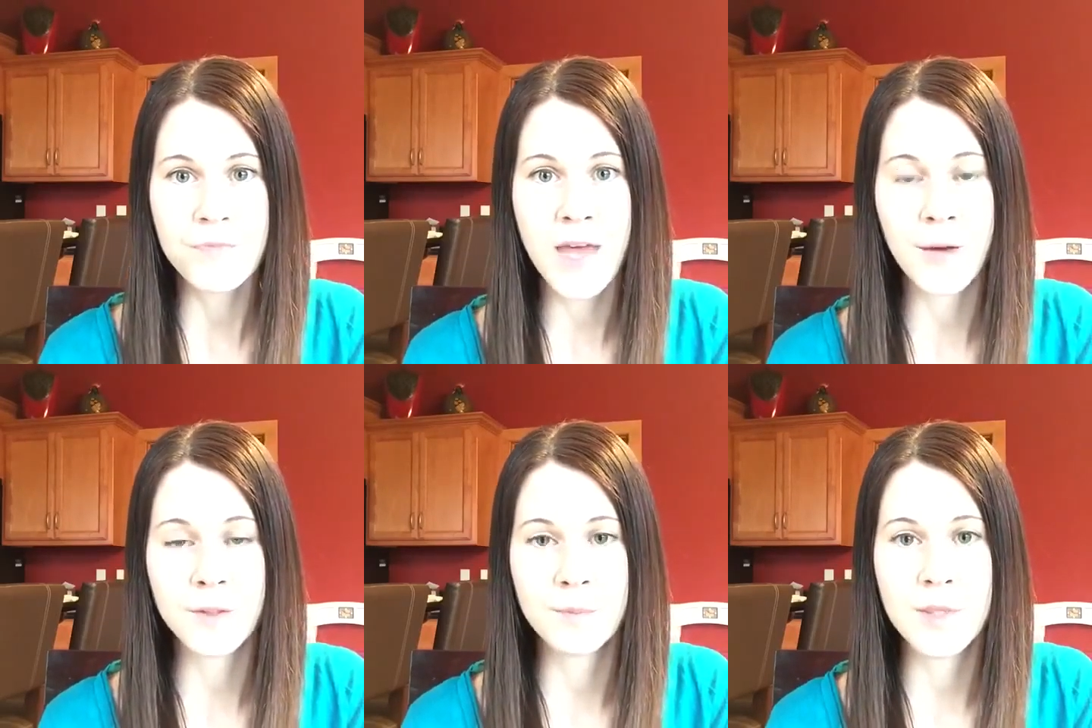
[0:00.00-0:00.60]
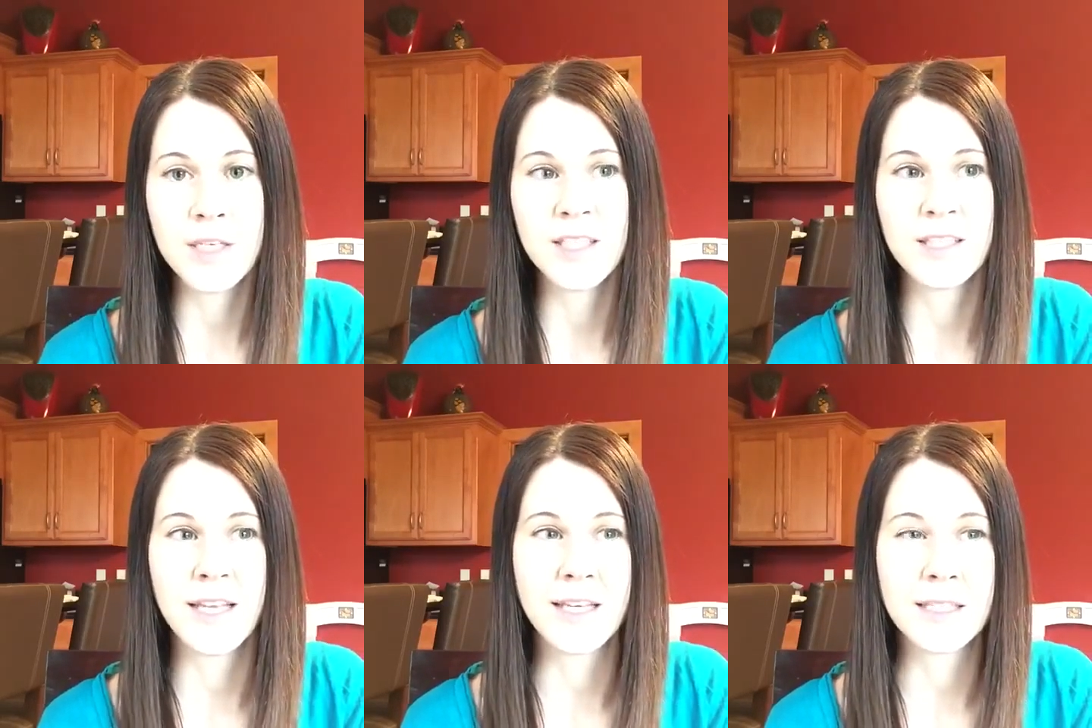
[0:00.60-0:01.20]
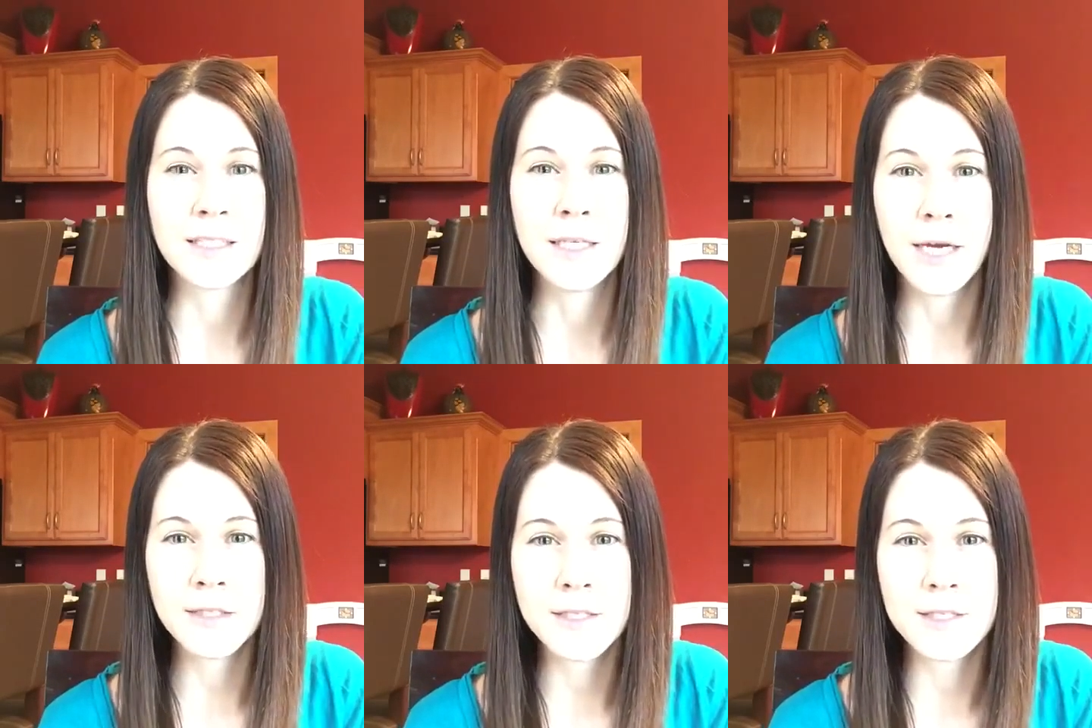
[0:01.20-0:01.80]
that would be like
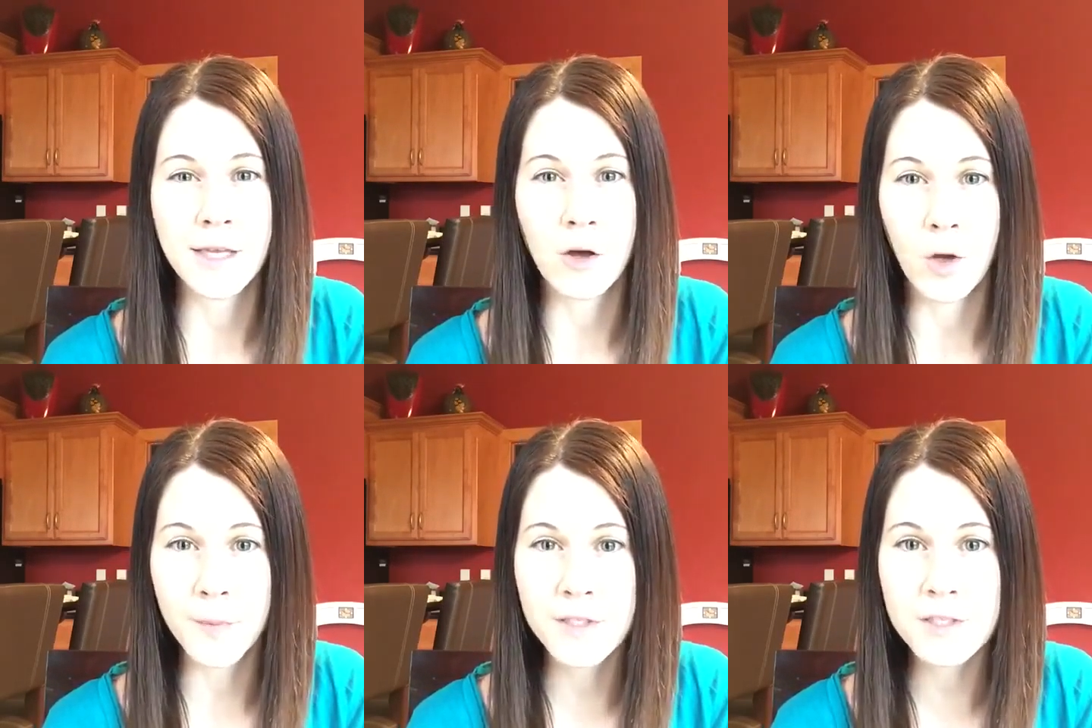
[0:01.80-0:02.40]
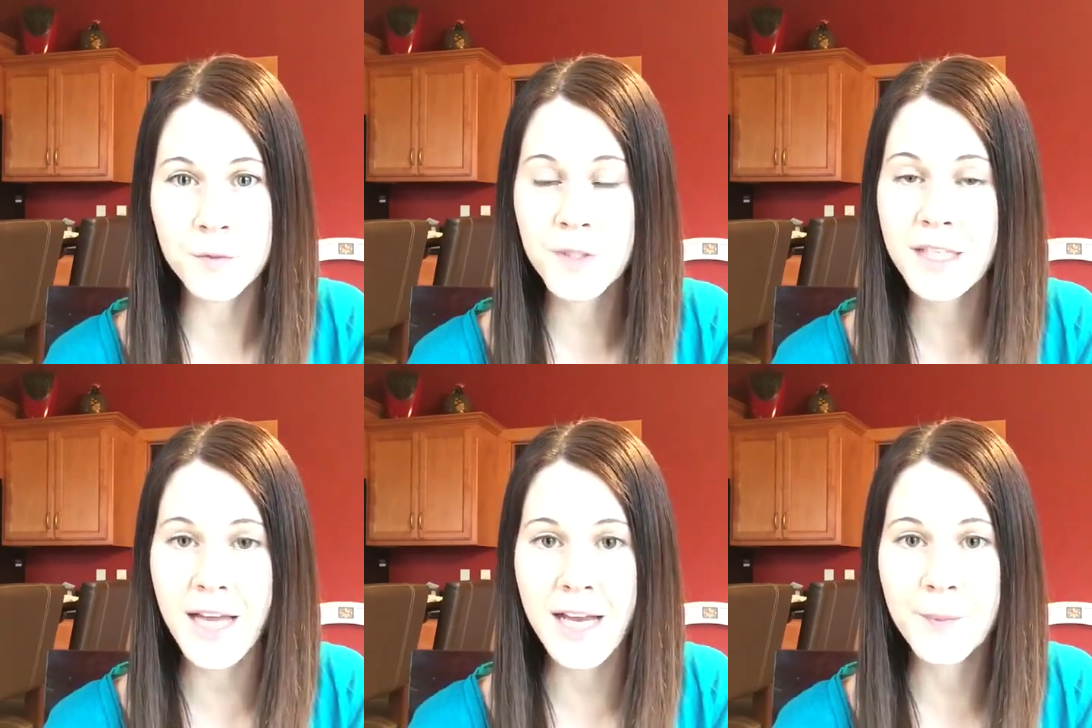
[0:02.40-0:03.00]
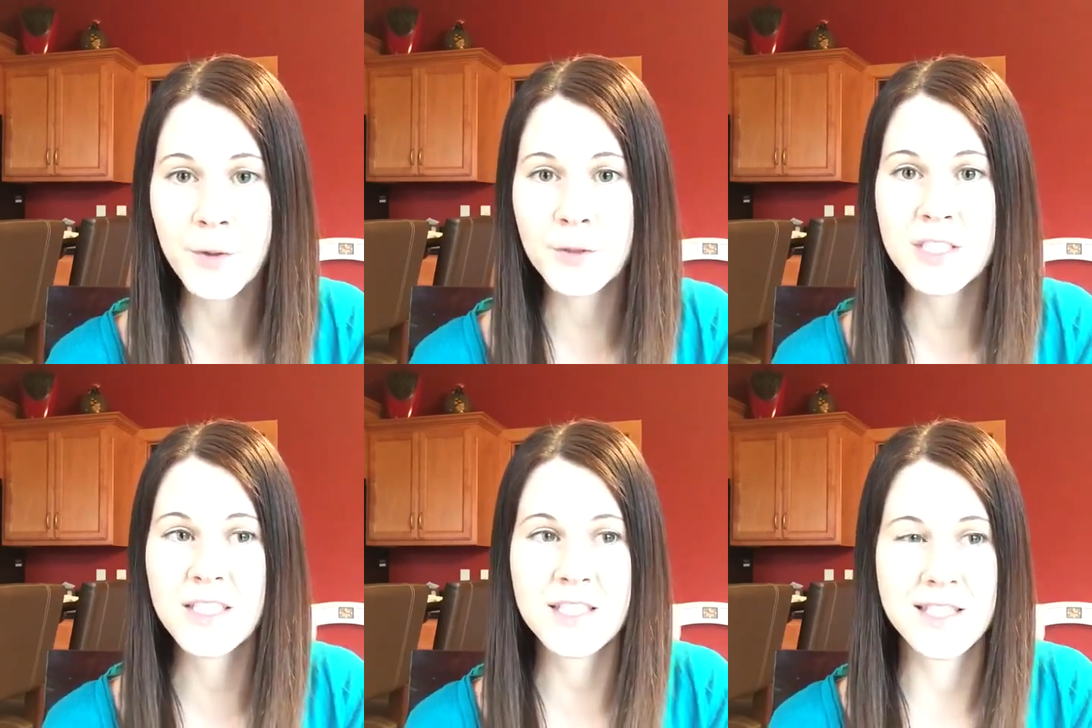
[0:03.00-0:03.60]
nuts, like almonds are really high in
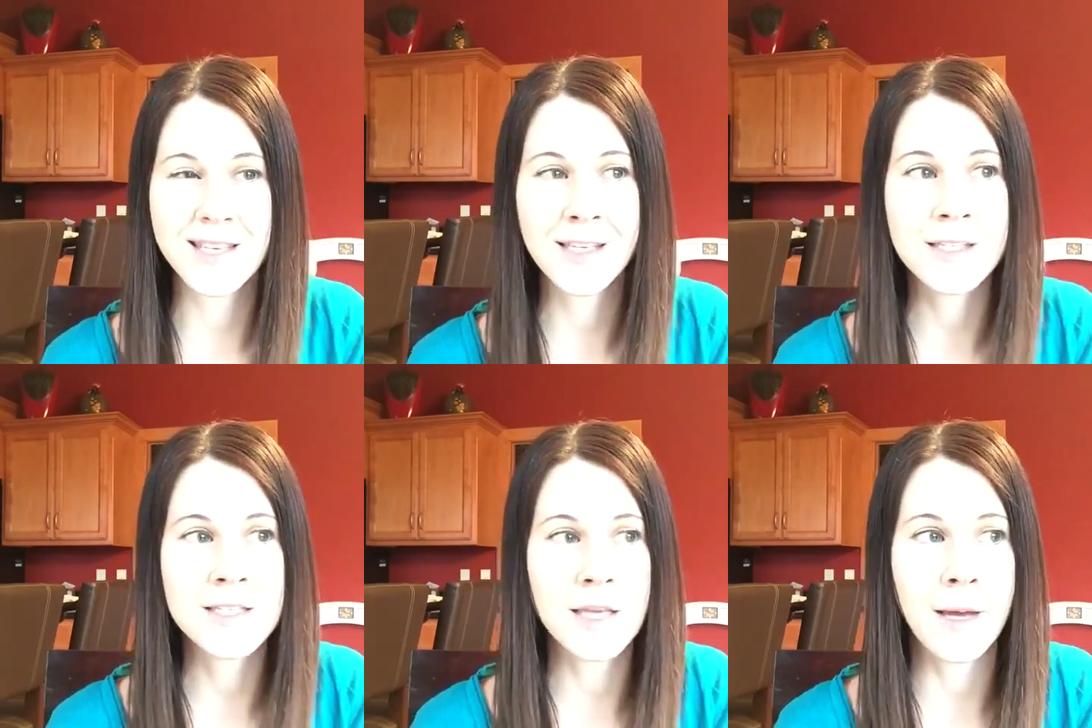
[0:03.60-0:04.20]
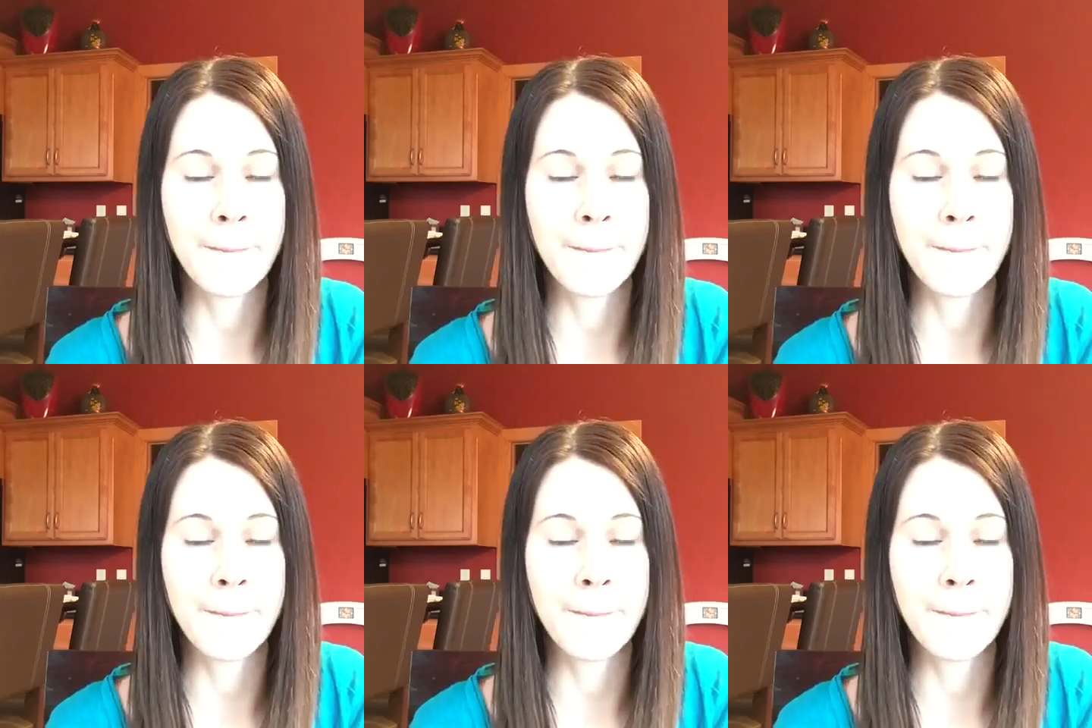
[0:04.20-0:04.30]
protein, seeds,